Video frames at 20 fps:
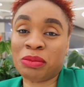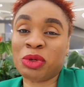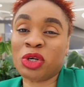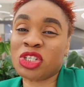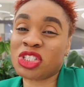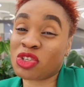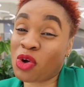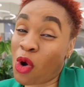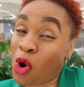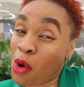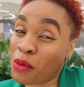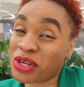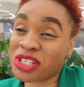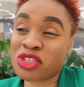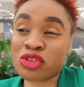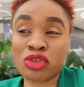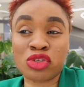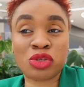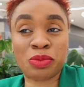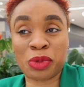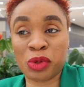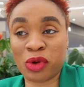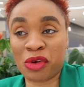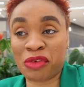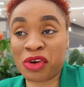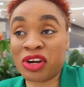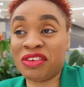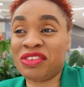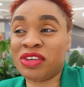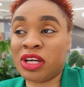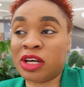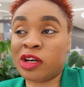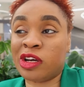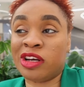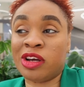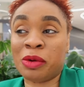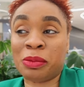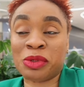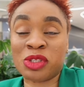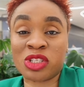But it's always good to be with your friend. Even they're going
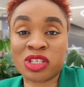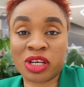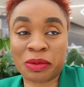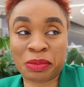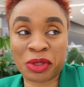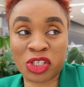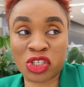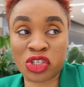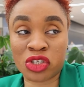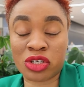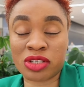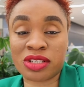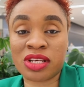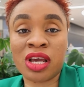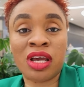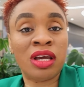to help you take pictures.